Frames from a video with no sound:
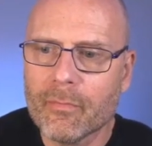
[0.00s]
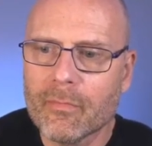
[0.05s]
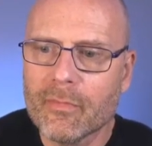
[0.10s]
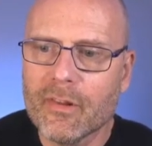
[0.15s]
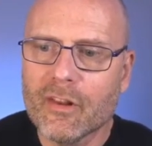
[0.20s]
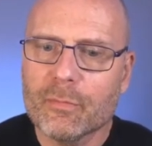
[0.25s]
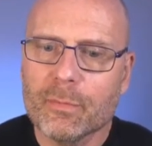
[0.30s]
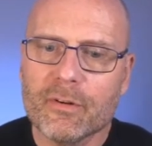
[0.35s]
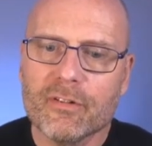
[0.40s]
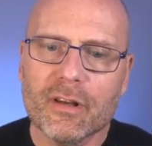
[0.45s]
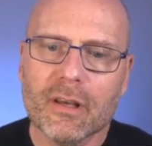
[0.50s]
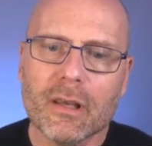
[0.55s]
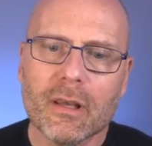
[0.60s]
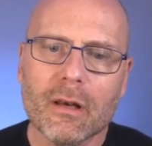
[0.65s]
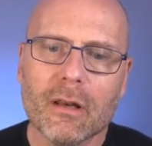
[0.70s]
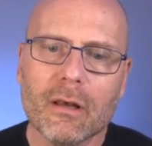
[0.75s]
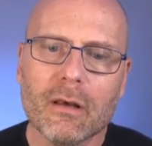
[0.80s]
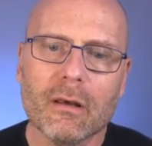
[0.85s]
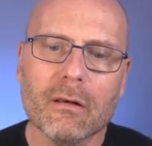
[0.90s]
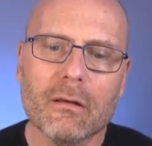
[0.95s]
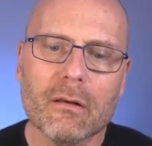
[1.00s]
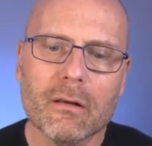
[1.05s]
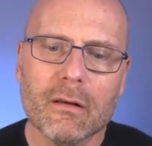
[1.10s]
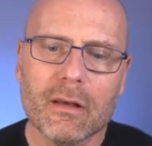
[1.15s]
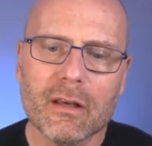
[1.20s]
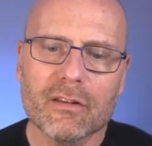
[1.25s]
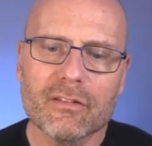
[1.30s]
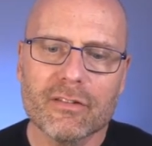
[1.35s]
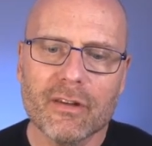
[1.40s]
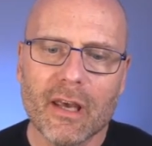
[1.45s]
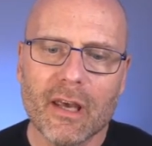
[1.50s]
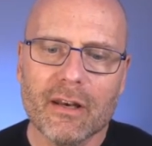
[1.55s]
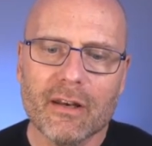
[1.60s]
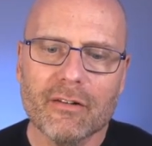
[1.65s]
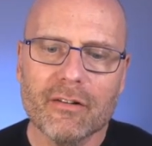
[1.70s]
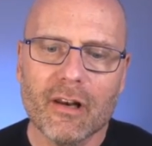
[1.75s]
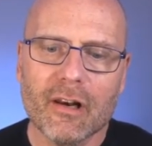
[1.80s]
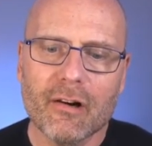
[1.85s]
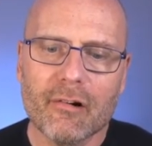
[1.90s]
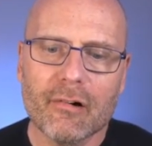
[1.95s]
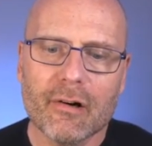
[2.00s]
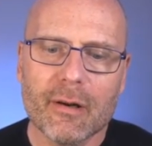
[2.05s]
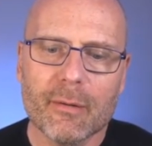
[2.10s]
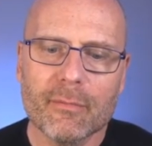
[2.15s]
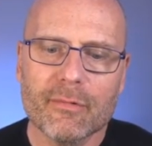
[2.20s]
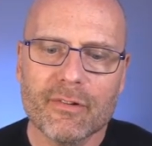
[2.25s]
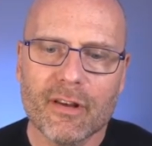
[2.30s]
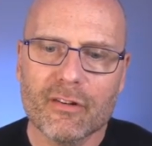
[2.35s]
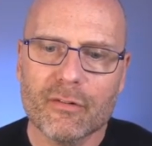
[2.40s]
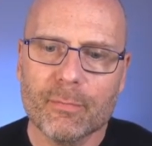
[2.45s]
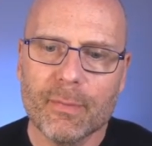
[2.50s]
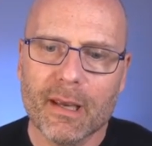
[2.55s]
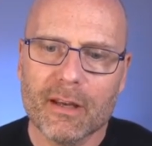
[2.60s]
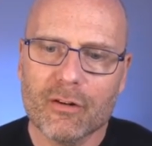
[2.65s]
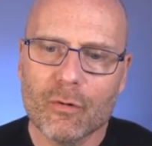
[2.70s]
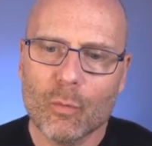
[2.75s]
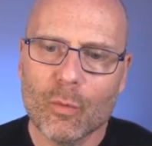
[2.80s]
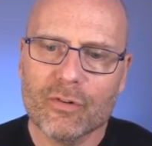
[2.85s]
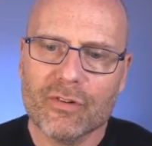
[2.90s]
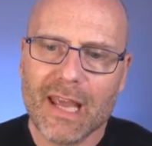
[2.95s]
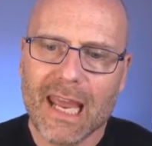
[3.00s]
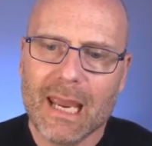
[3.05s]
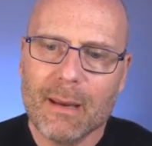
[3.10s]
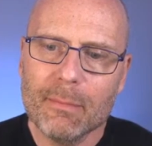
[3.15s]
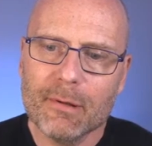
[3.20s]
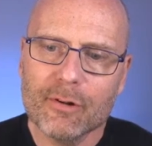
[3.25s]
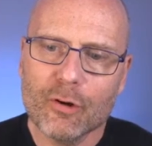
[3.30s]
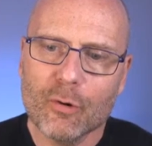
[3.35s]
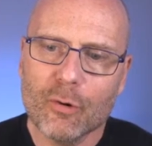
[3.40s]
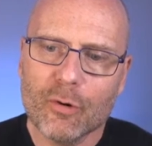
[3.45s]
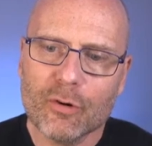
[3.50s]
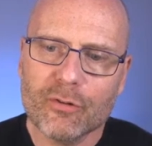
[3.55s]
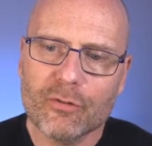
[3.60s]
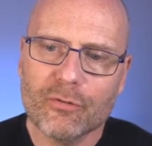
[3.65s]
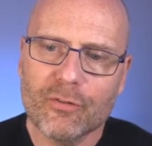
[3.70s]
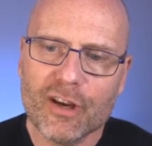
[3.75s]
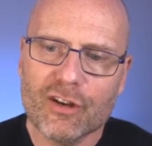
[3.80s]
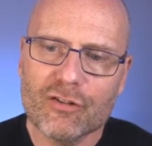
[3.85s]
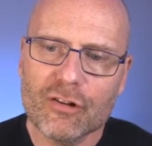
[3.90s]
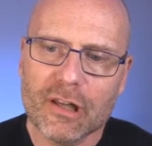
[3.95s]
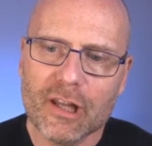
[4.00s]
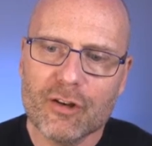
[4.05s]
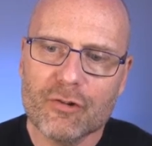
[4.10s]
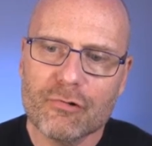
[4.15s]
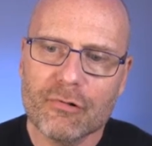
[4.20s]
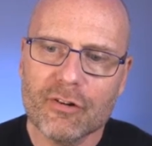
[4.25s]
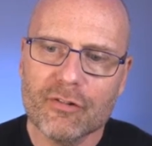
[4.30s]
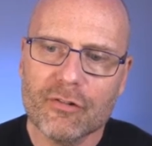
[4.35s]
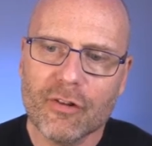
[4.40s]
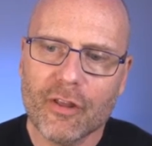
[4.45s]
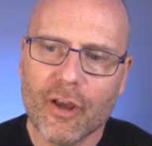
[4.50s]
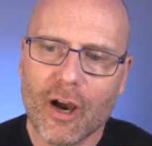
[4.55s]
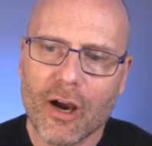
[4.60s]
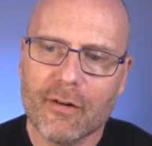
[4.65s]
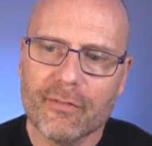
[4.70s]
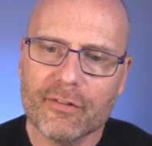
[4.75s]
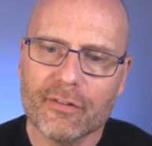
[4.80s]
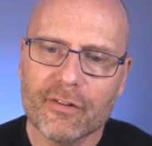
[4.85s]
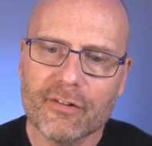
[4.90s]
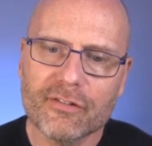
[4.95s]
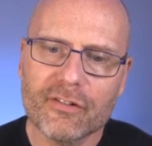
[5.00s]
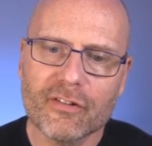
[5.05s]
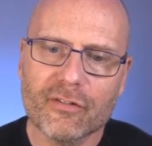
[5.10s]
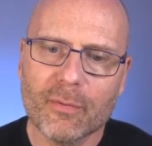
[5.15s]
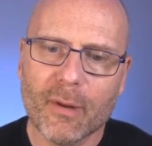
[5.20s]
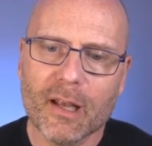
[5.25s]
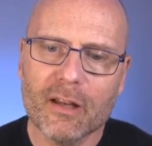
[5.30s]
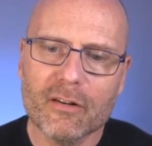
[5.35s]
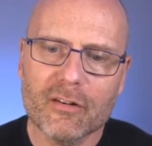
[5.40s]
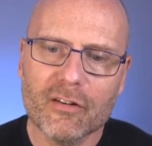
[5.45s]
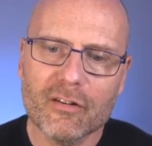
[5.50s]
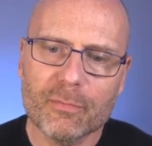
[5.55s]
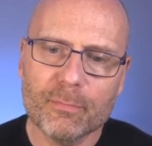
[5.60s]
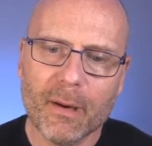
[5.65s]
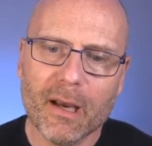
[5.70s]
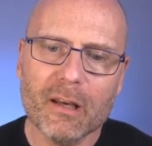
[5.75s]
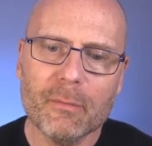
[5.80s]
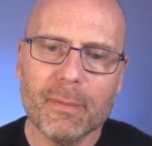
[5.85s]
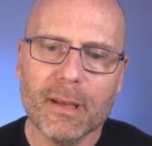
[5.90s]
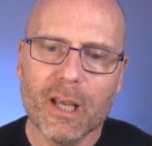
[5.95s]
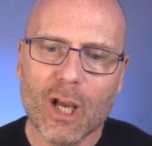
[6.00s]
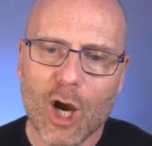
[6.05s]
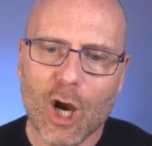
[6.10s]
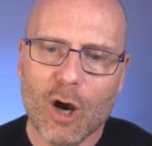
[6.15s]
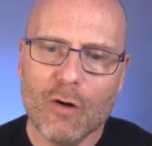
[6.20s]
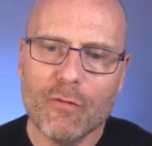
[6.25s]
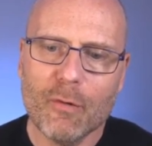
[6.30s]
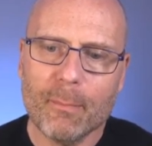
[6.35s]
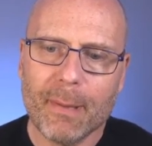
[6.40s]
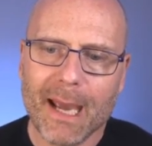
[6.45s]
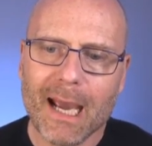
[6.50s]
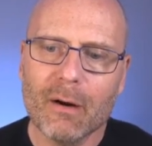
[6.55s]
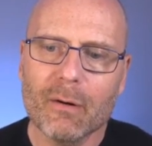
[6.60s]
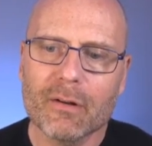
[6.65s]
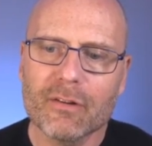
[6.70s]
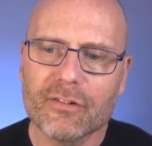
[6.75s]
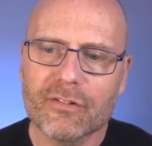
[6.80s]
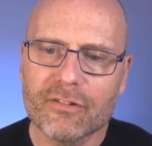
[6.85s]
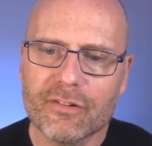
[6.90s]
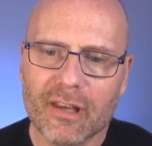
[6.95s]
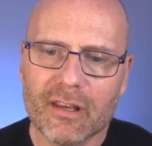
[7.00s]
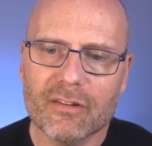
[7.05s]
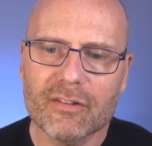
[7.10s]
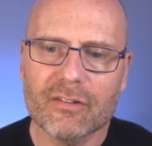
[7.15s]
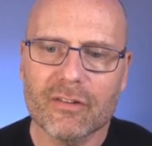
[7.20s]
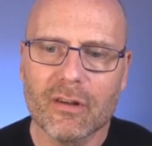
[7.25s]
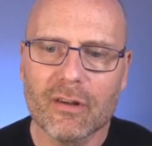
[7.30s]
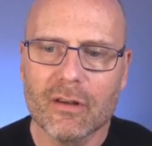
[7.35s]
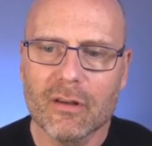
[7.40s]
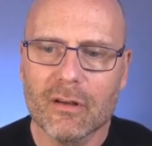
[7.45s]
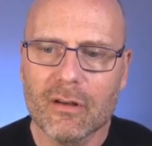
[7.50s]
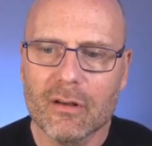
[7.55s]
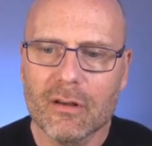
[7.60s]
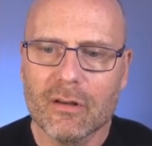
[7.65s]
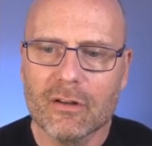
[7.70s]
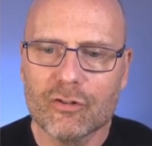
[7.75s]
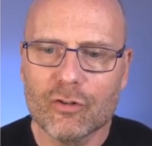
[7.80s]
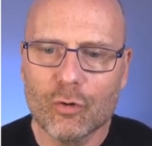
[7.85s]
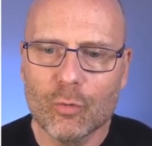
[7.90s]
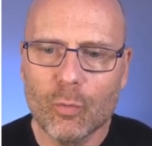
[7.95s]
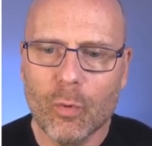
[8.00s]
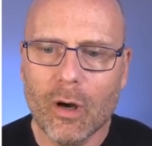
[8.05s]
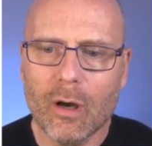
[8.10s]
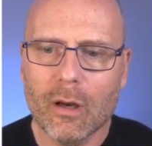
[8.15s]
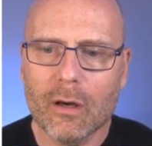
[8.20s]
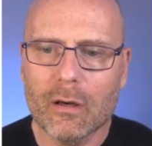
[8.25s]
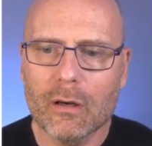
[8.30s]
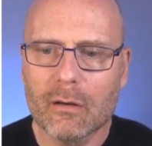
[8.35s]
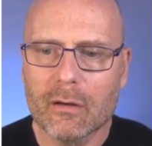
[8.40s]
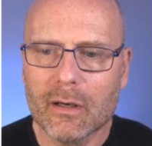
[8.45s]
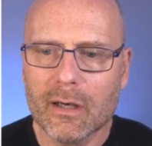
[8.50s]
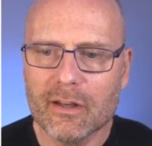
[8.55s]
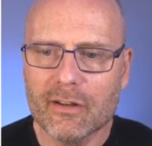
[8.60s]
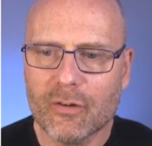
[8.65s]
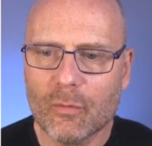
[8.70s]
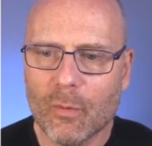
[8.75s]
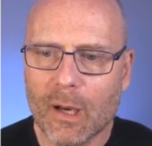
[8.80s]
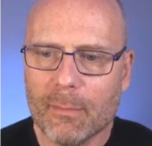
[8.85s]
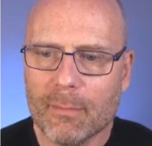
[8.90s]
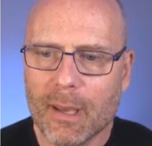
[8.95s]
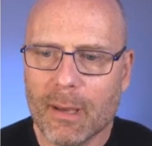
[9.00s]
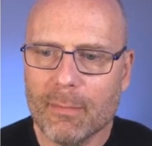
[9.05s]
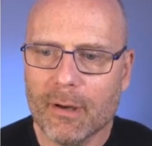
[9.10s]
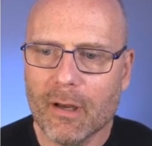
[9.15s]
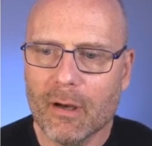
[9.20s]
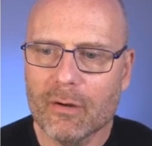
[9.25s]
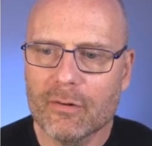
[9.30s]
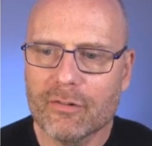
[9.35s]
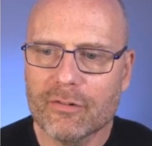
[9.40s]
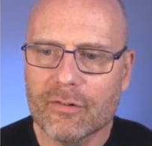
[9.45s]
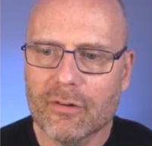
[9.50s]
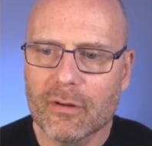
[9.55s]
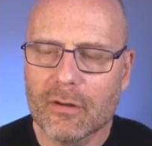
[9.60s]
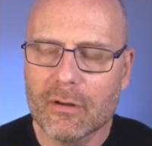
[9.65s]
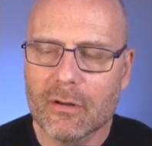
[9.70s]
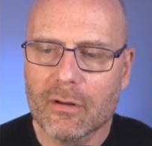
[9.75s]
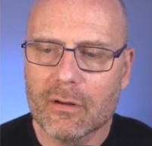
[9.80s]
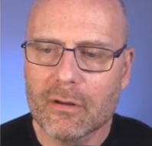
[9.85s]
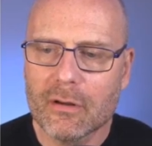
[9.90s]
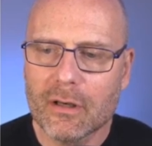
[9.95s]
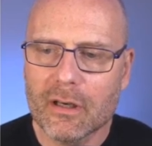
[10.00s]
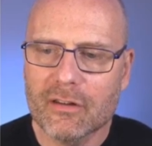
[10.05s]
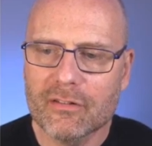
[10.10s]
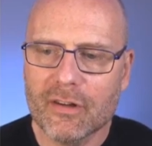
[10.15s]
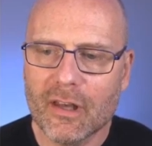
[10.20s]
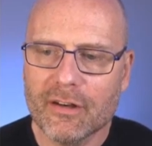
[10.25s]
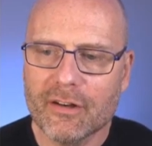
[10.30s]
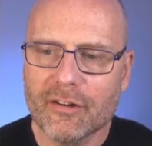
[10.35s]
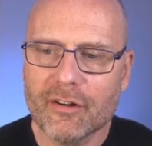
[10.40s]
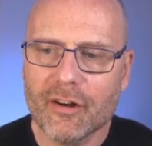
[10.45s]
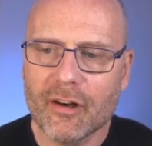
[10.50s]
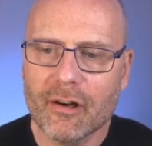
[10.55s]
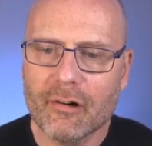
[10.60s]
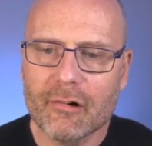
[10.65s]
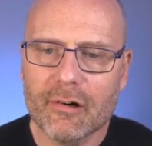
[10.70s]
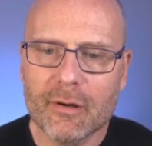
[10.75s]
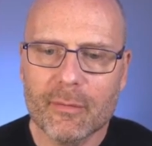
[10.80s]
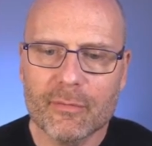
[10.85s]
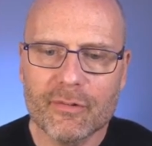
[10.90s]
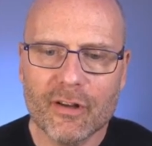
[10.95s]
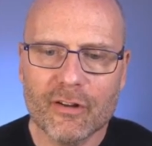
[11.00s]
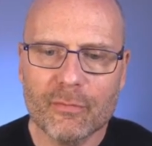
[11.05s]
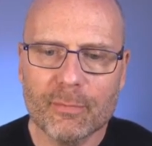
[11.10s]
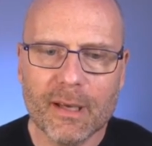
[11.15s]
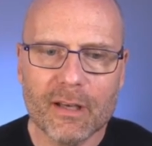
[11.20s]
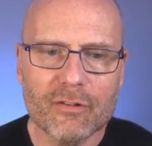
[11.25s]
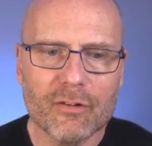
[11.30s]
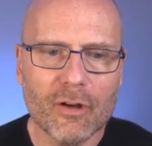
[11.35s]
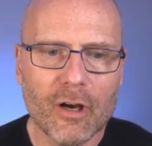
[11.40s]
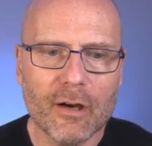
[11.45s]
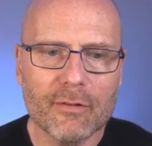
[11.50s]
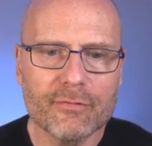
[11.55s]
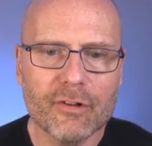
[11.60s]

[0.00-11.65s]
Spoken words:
This particular excited delirium suspect was able to cause facial injuries to the officers despite being overpowered 6-1. As the white paper notes, excited delirium suspects